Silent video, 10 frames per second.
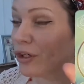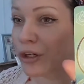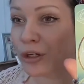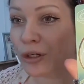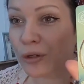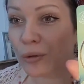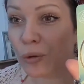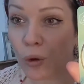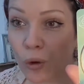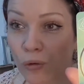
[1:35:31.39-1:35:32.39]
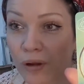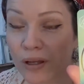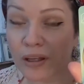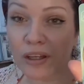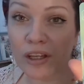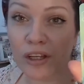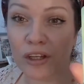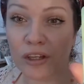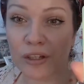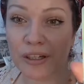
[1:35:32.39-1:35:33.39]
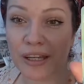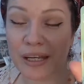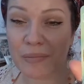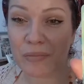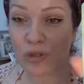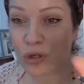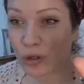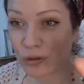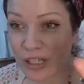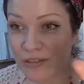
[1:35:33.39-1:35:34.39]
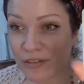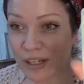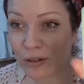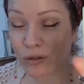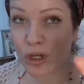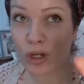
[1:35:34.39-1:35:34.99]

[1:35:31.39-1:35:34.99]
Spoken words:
her aura, her Taurus field,